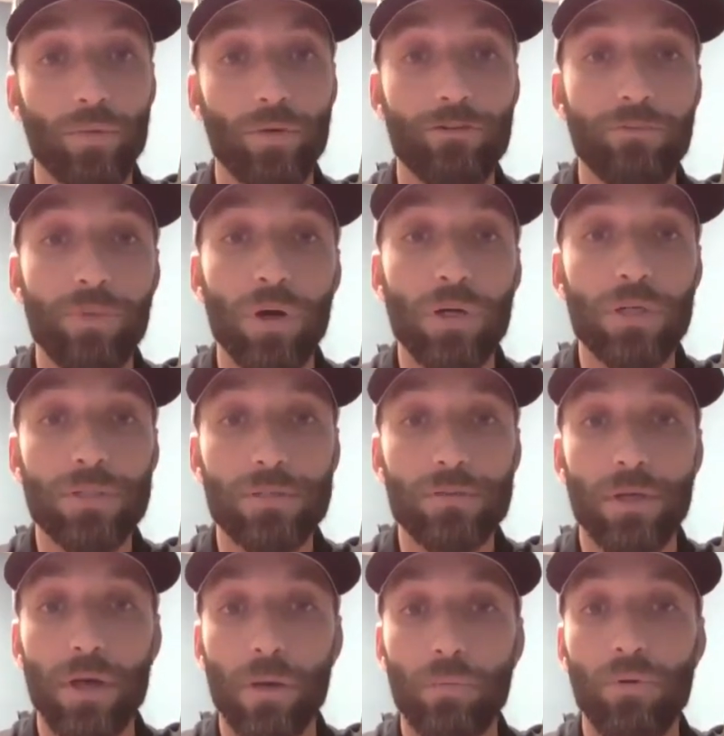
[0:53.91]
We've booked
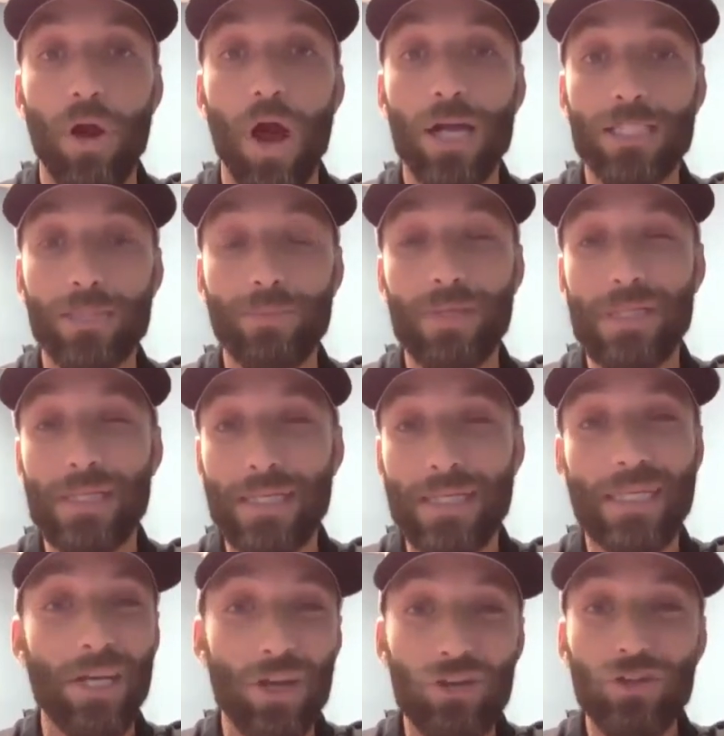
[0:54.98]

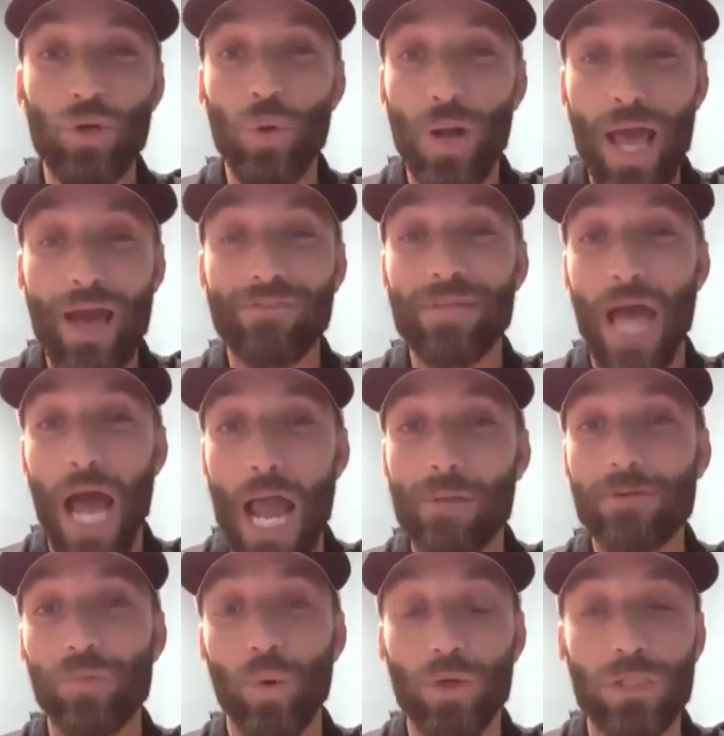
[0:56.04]
approximately two and a half
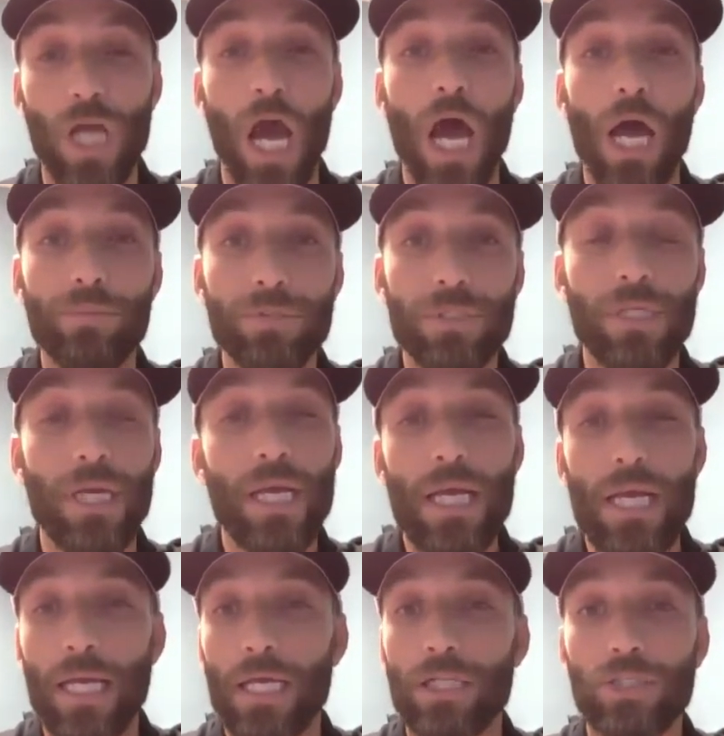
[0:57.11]
times more jobs
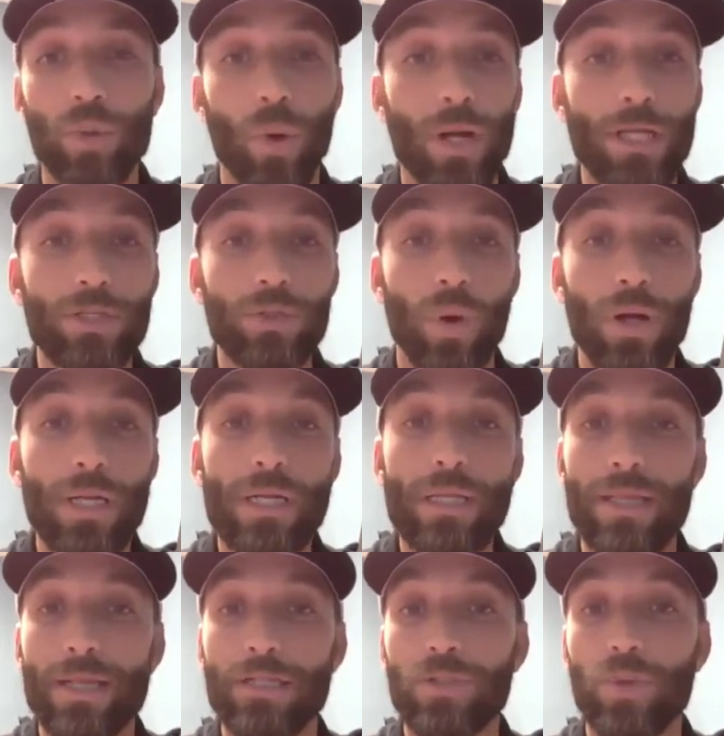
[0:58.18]
in 2020
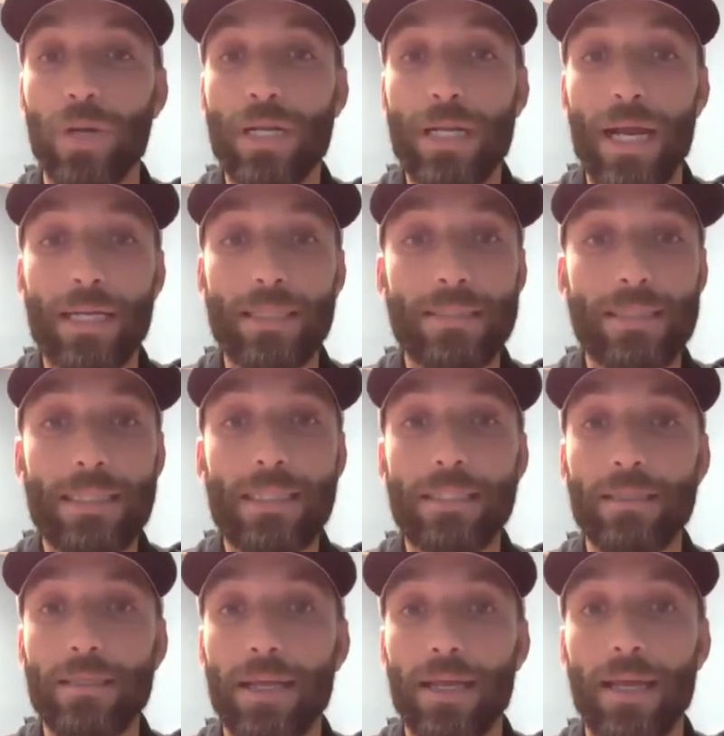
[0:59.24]
than in
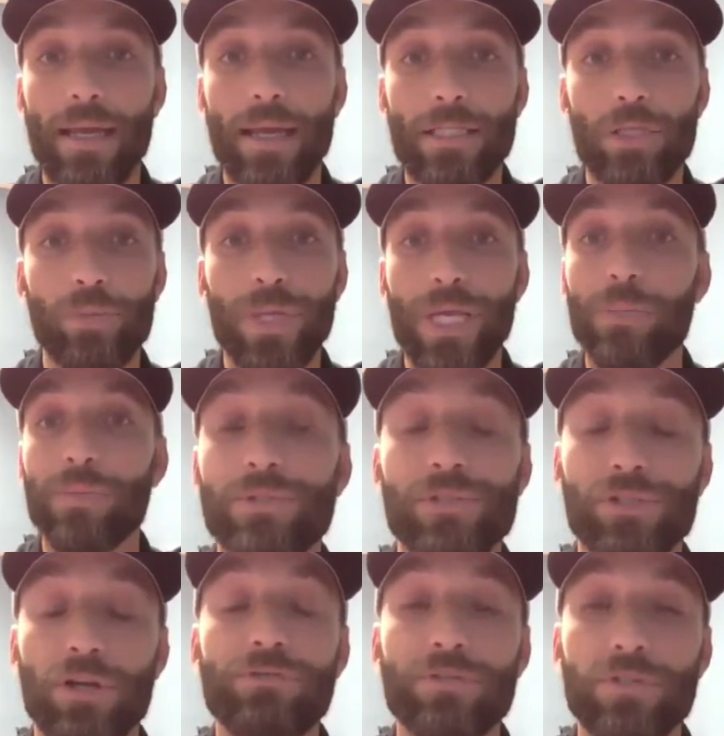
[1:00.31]
2019, and to be to
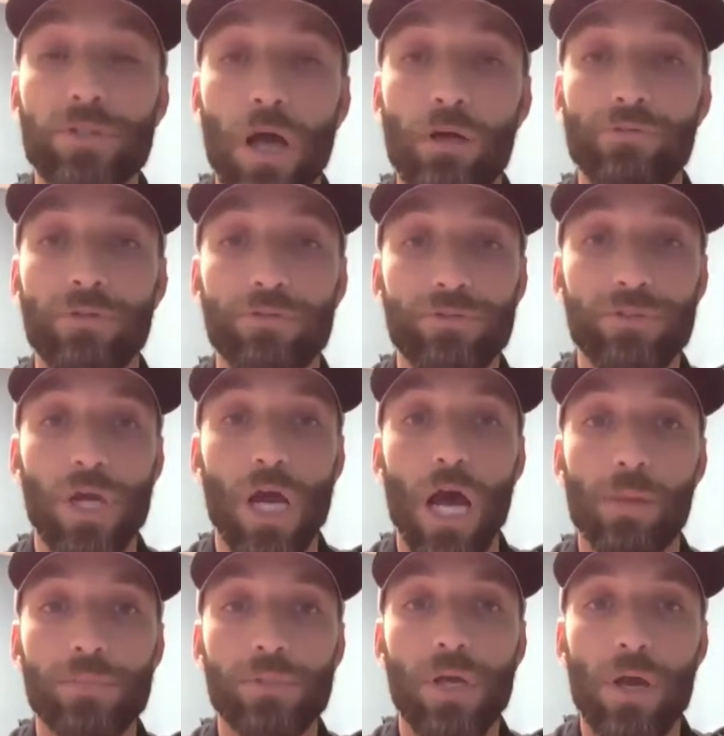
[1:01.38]
service all of those
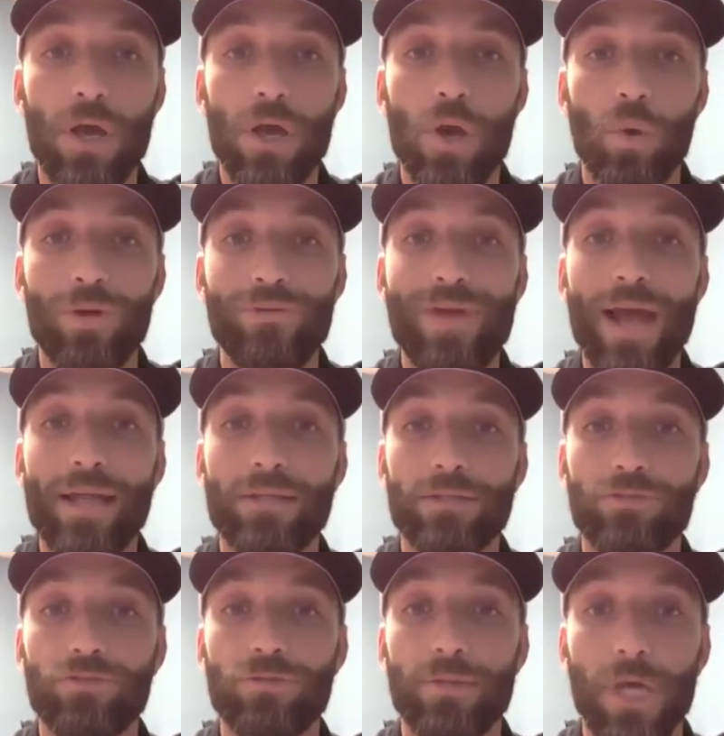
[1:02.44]
jobs, we've had to
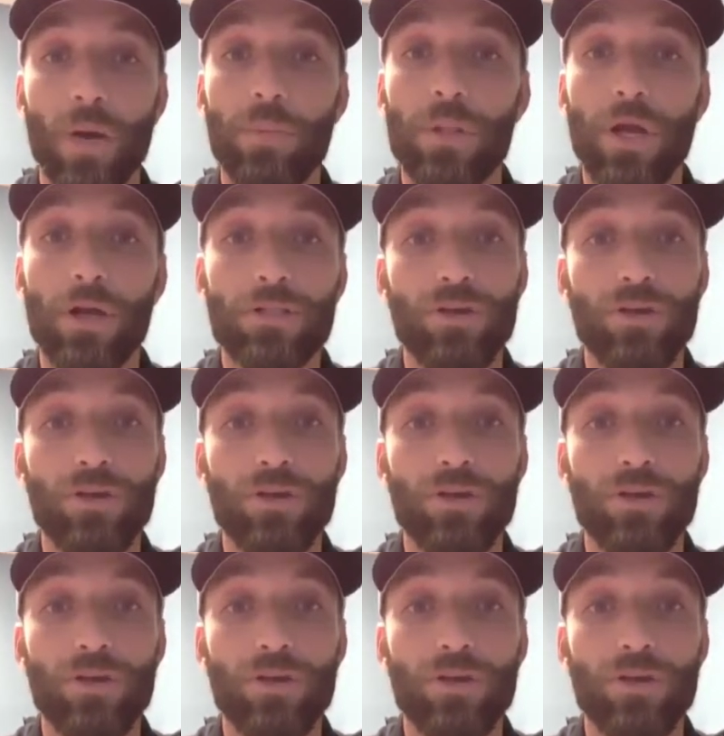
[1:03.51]
double our